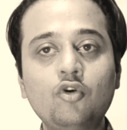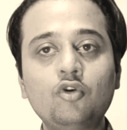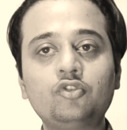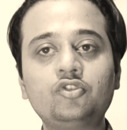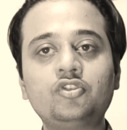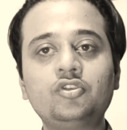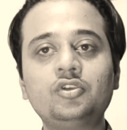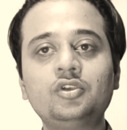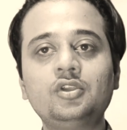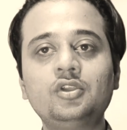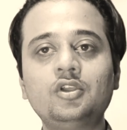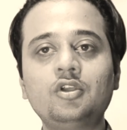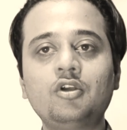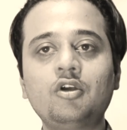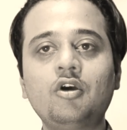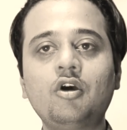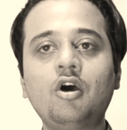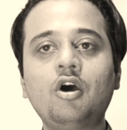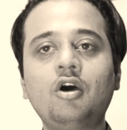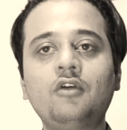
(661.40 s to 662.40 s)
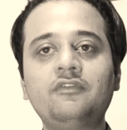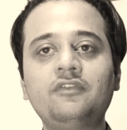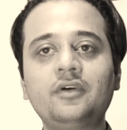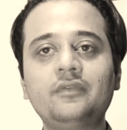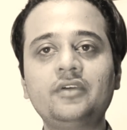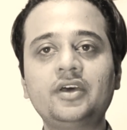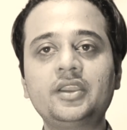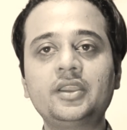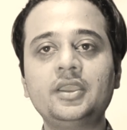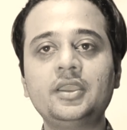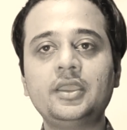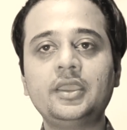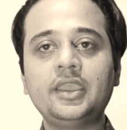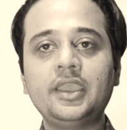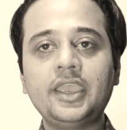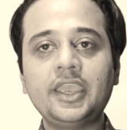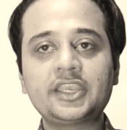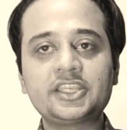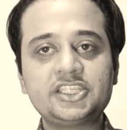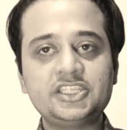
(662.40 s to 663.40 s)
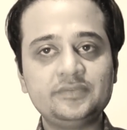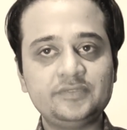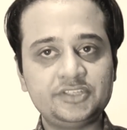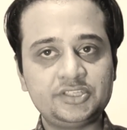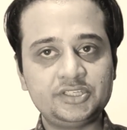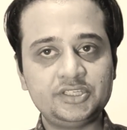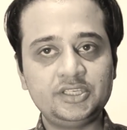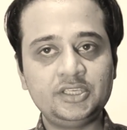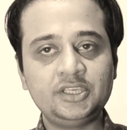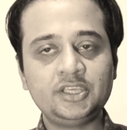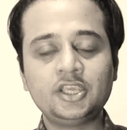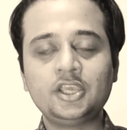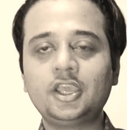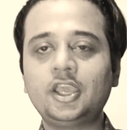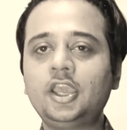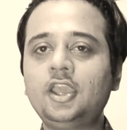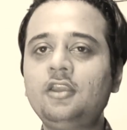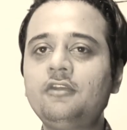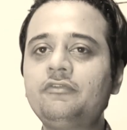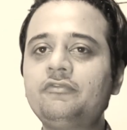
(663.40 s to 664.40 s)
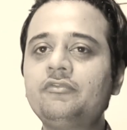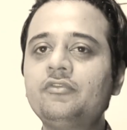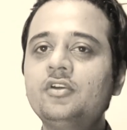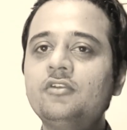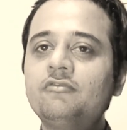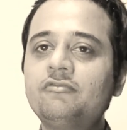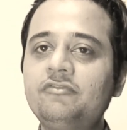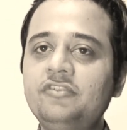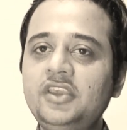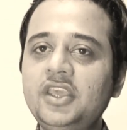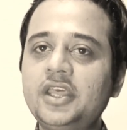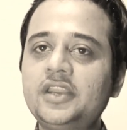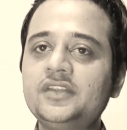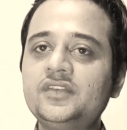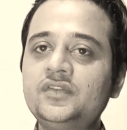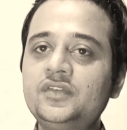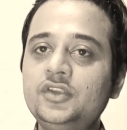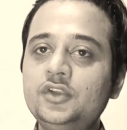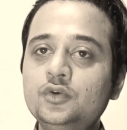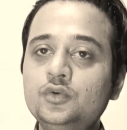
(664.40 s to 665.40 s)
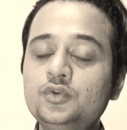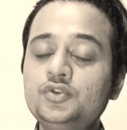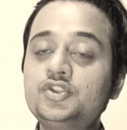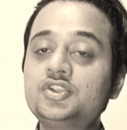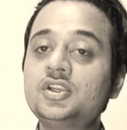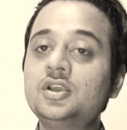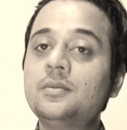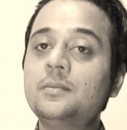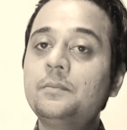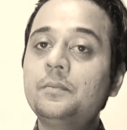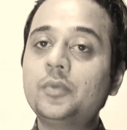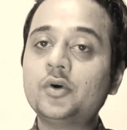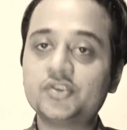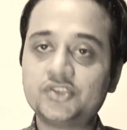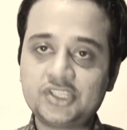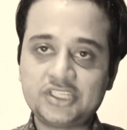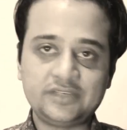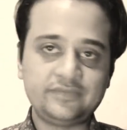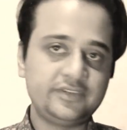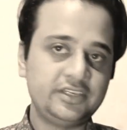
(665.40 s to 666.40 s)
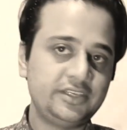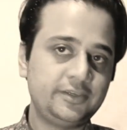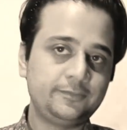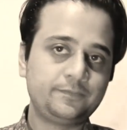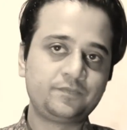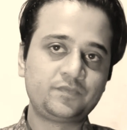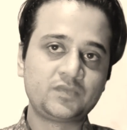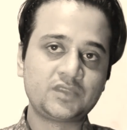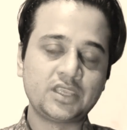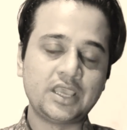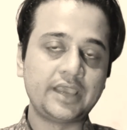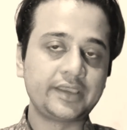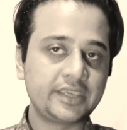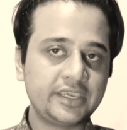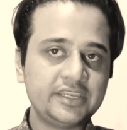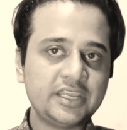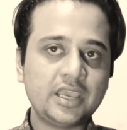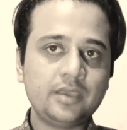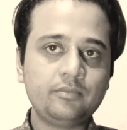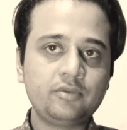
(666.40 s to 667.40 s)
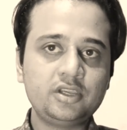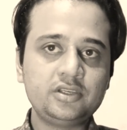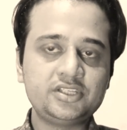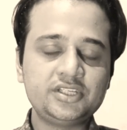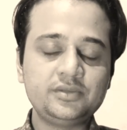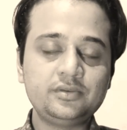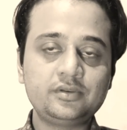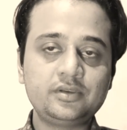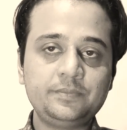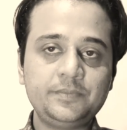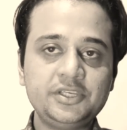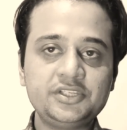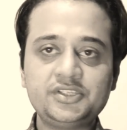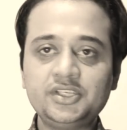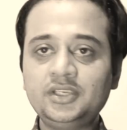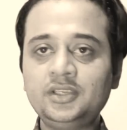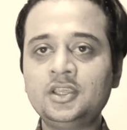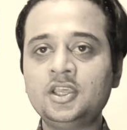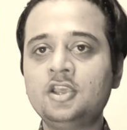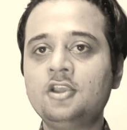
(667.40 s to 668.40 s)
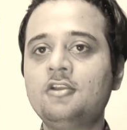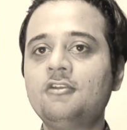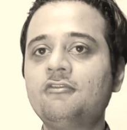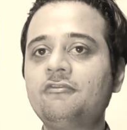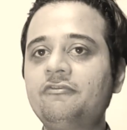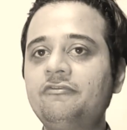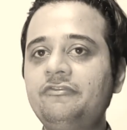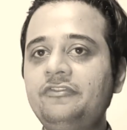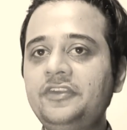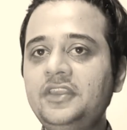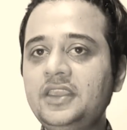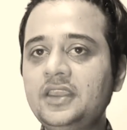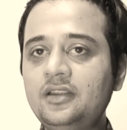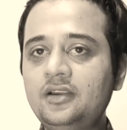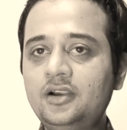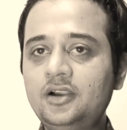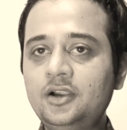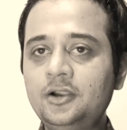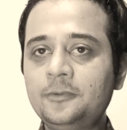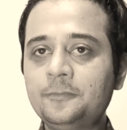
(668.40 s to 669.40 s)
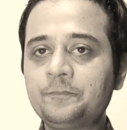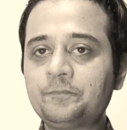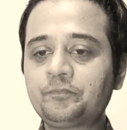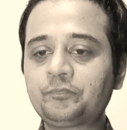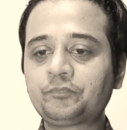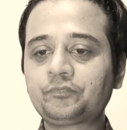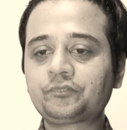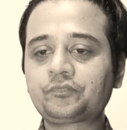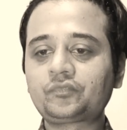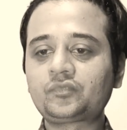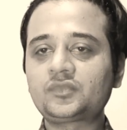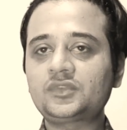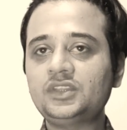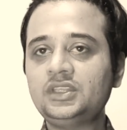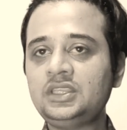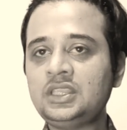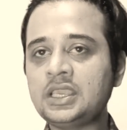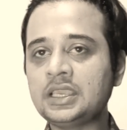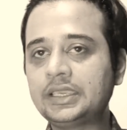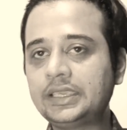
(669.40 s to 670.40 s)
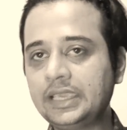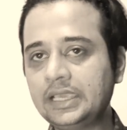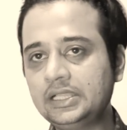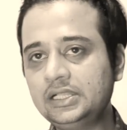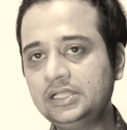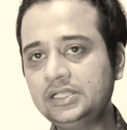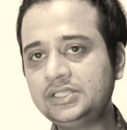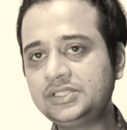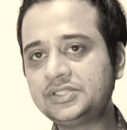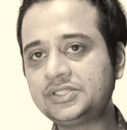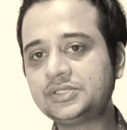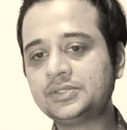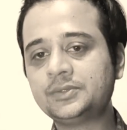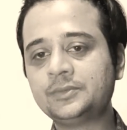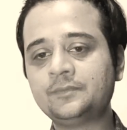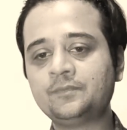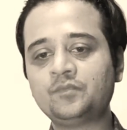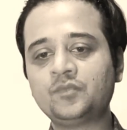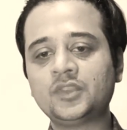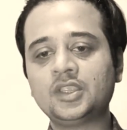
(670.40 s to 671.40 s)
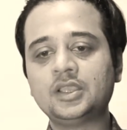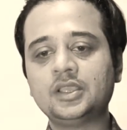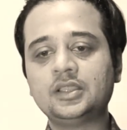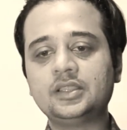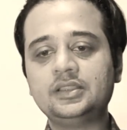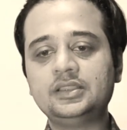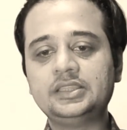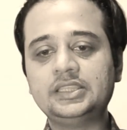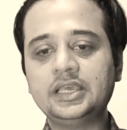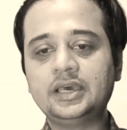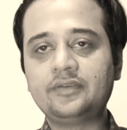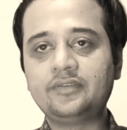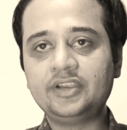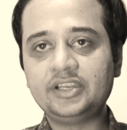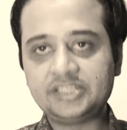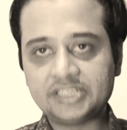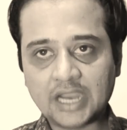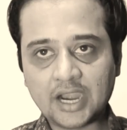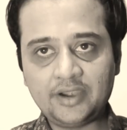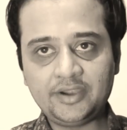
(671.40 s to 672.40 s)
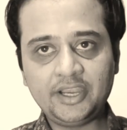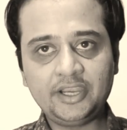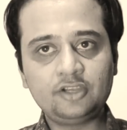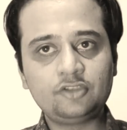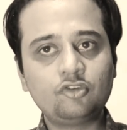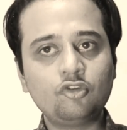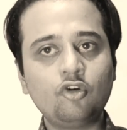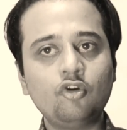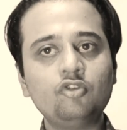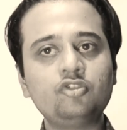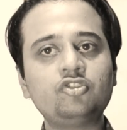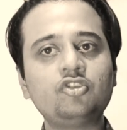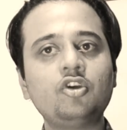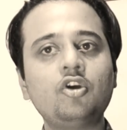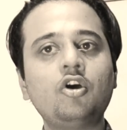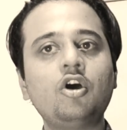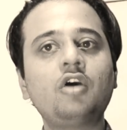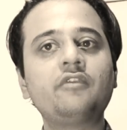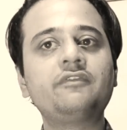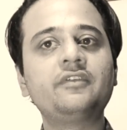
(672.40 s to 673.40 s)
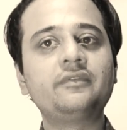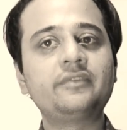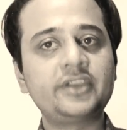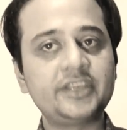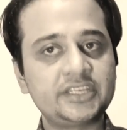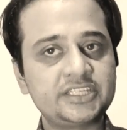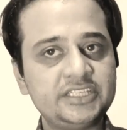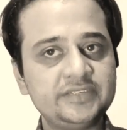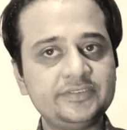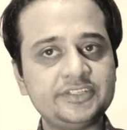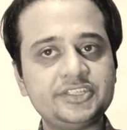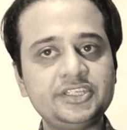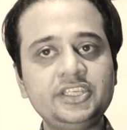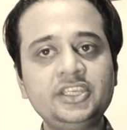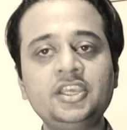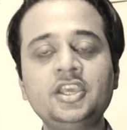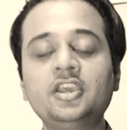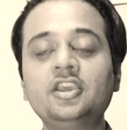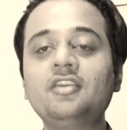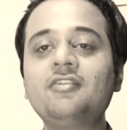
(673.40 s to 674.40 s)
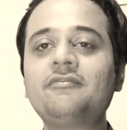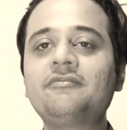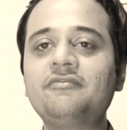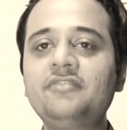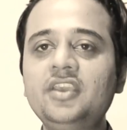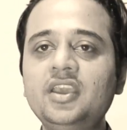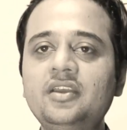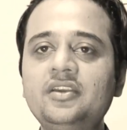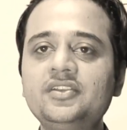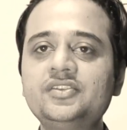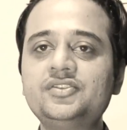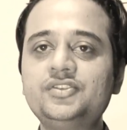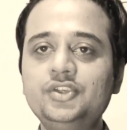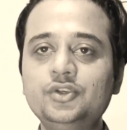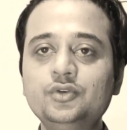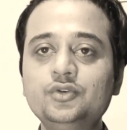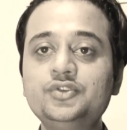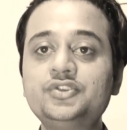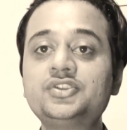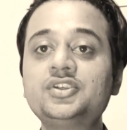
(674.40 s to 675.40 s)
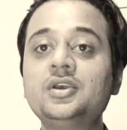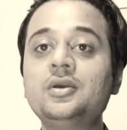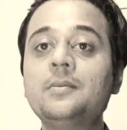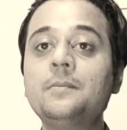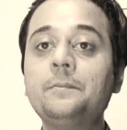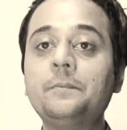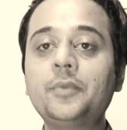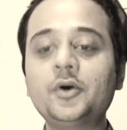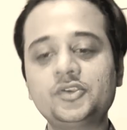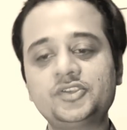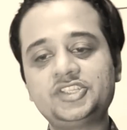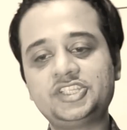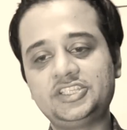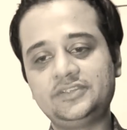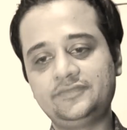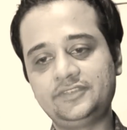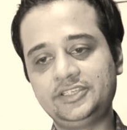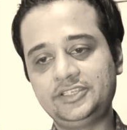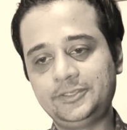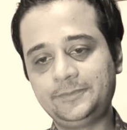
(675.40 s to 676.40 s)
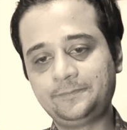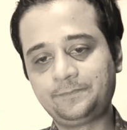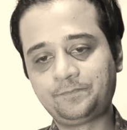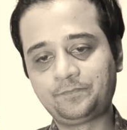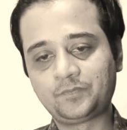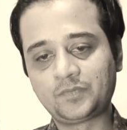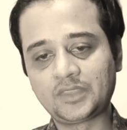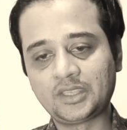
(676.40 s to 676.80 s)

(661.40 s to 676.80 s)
growth of our activity if fear is used positively. Again, I am repeating, fear kills the retarded growth of our activity if fear is used positively.